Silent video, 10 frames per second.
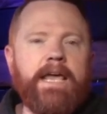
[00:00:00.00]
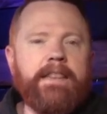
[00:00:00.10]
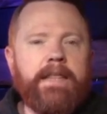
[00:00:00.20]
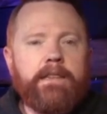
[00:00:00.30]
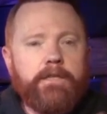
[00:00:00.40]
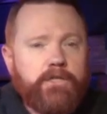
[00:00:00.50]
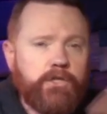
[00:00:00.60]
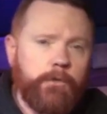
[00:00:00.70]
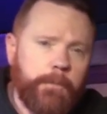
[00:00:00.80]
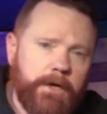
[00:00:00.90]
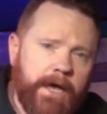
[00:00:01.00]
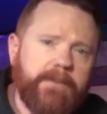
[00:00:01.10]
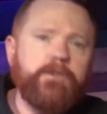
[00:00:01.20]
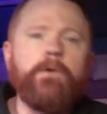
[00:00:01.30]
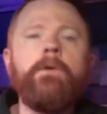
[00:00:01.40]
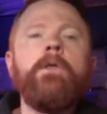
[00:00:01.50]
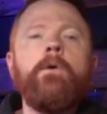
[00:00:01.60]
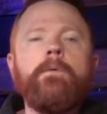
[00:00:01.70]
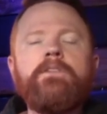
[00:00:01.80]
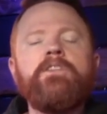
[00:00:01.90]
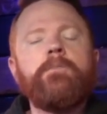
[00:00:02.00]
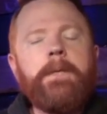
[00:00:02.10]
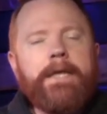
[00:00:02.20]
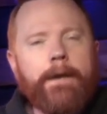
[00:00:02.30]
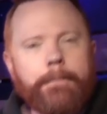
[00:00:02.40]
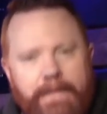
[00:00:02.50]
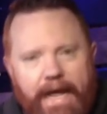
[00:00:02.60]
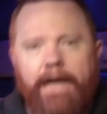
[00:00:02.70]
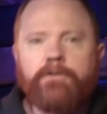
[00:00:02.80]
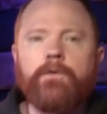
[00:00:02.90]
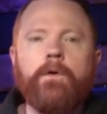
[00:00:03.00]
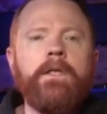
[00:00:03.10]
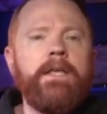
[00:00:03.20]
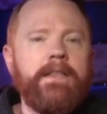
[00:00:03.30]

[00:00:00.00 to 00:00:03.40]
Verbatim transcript: and that the supernatural would just become natural,